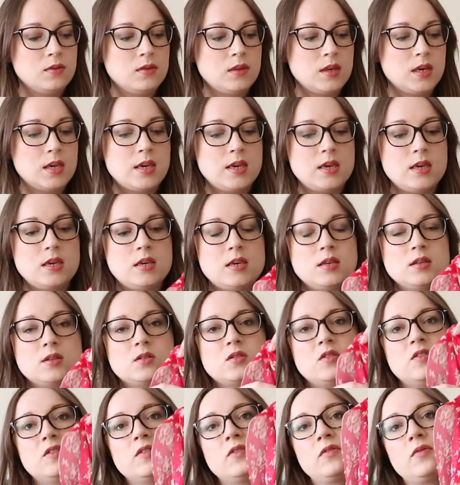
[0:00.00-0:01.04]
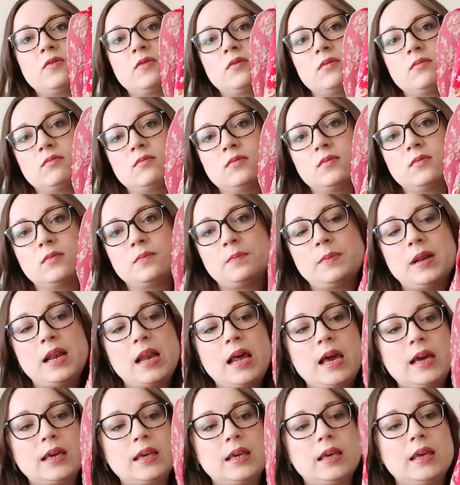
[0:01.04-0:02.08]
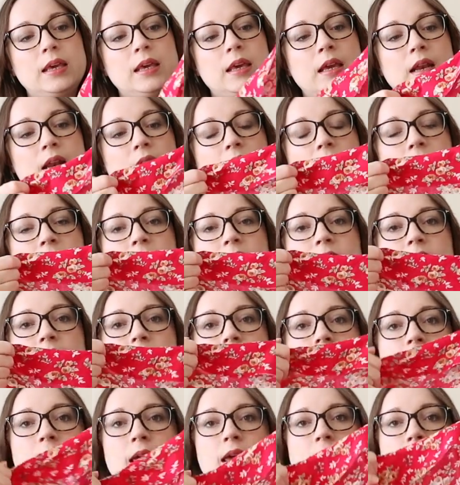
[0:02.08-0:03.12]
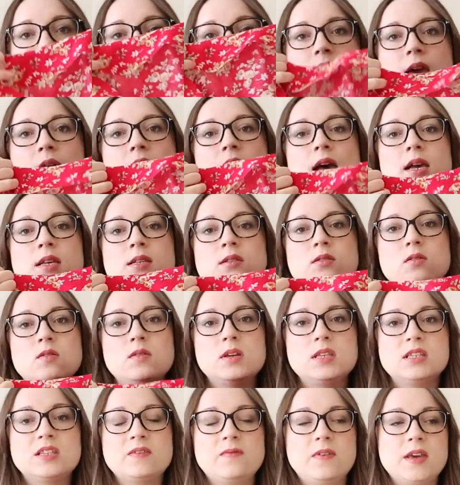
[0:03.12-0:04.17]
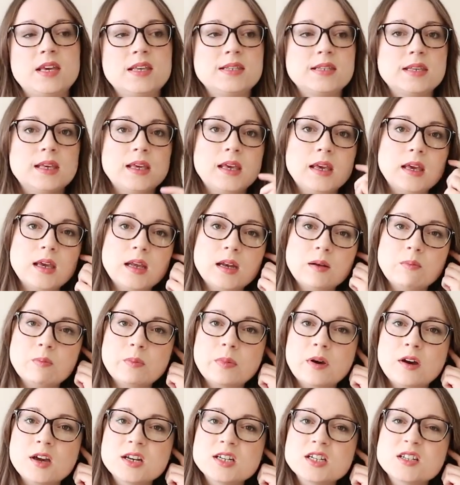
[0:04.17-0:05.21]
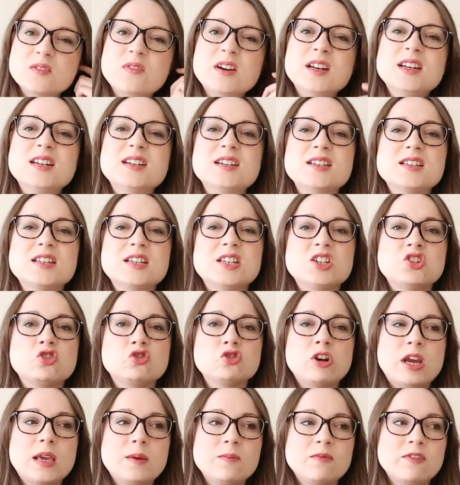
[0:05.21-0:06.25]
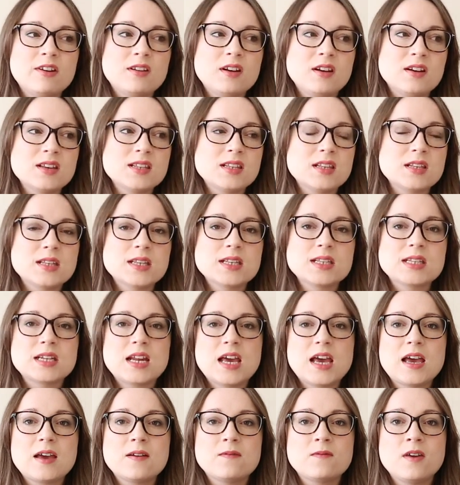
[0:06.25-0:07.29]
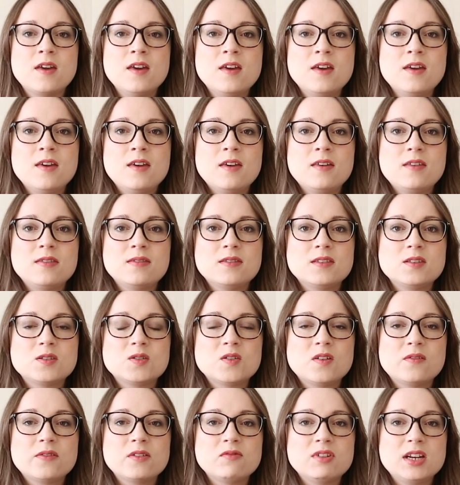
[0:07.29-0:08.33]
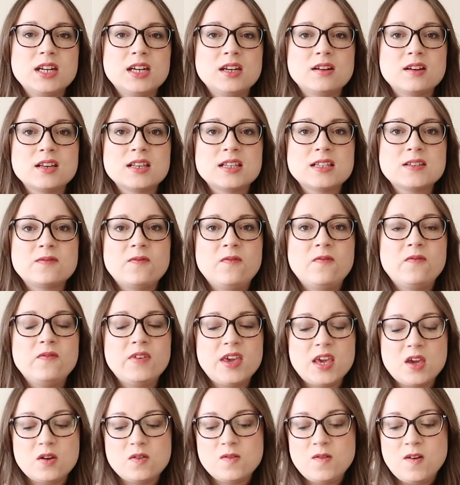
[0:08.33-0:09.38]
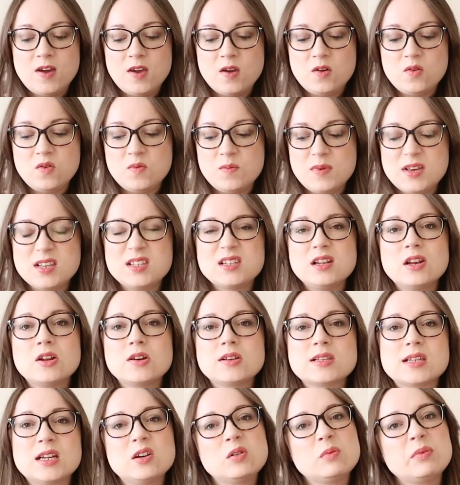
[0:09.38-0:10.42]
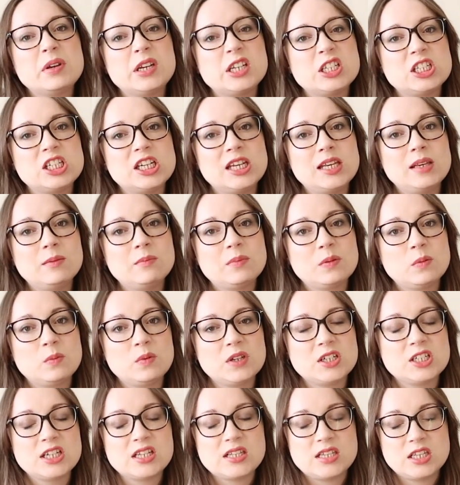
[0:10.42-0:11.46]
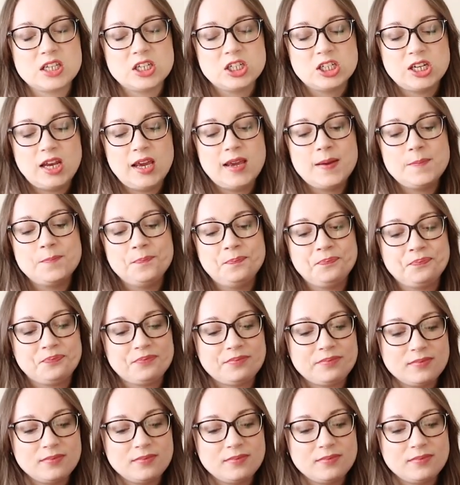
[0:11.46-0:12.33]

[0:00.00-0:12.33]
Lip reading: the sort of placket and the neck has got interfacing in, but I just find it doesn't drape very nice. It doesn't have sort of a really nice feel. It almost looks a little bit cheap, which is a shame.